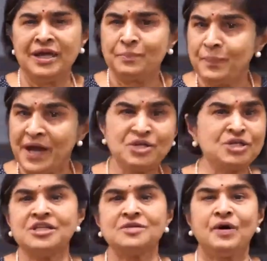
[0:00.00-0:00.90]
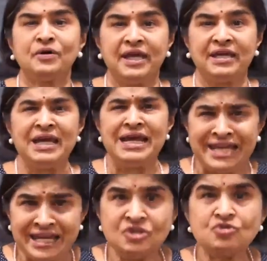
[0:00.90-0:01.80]
Get passionate about that.
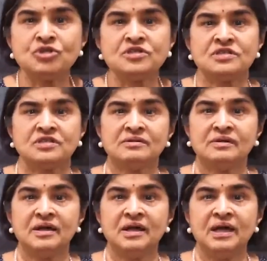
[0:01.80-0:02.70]
Get interested